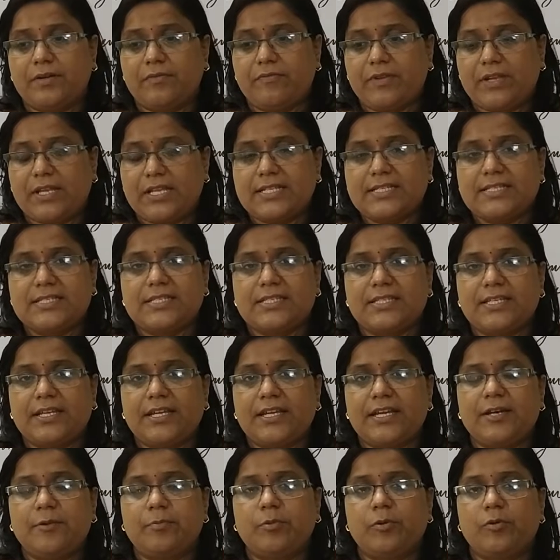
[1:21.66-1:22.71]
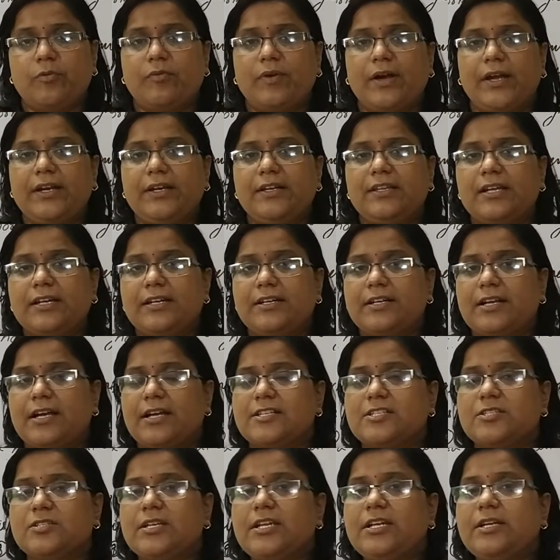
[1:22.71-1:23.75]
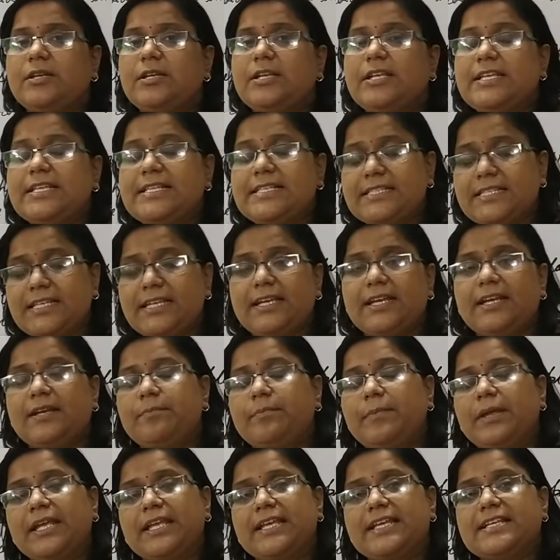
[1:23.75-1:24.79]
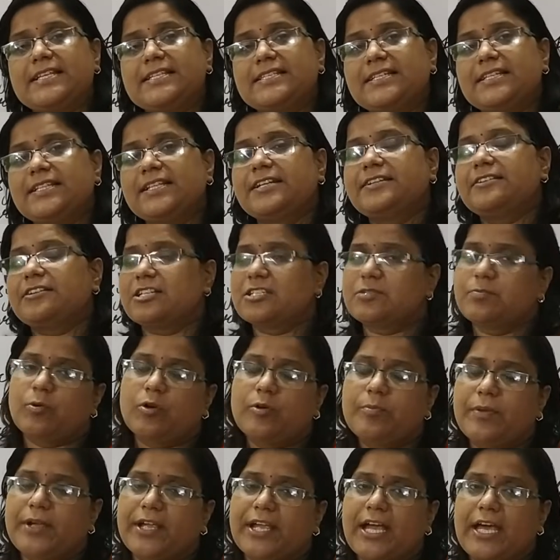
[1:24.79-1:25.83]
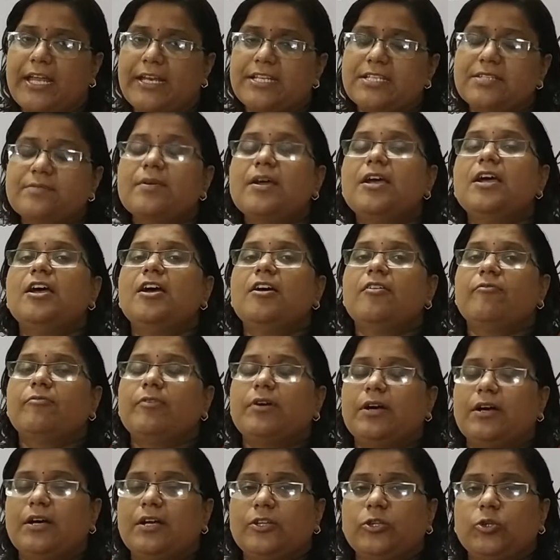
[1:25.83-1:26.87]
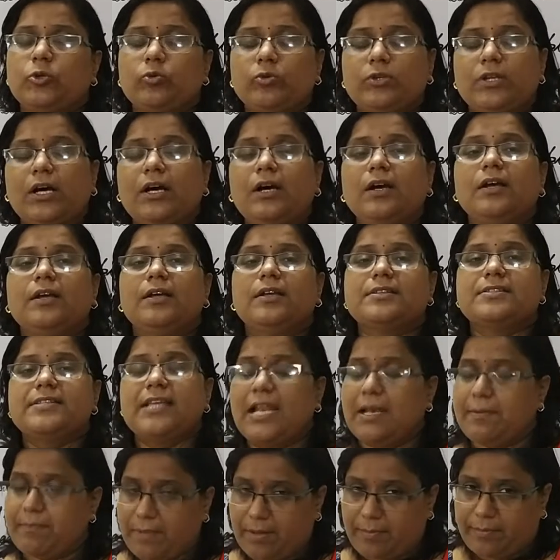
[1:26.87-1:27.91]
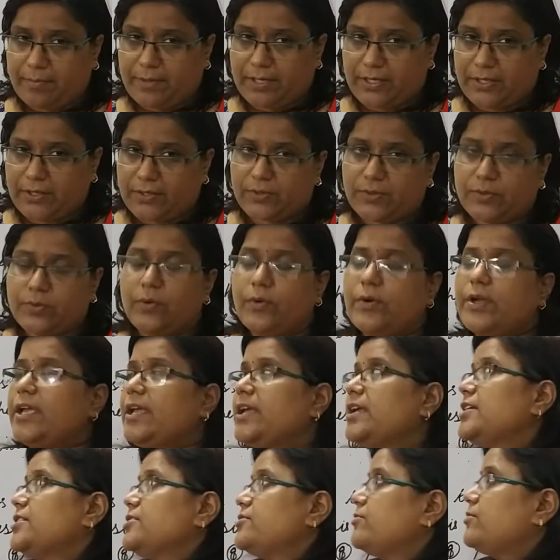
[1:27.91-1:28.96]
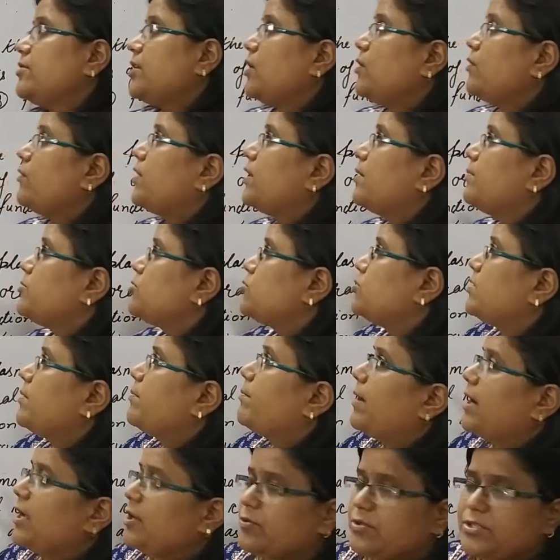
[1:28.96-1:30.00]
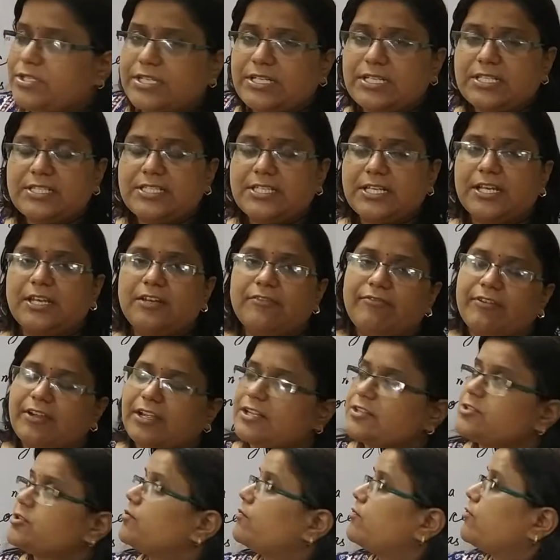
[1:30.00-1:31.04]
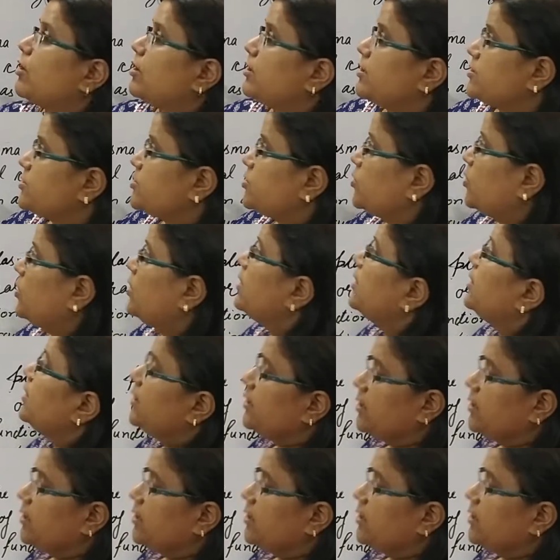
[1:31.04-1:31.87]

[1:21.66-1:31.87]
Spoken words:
we can say it provide the it make easy the transport mechanism through the cell membrane. Okay, so now come to the biological significance of cholesterol.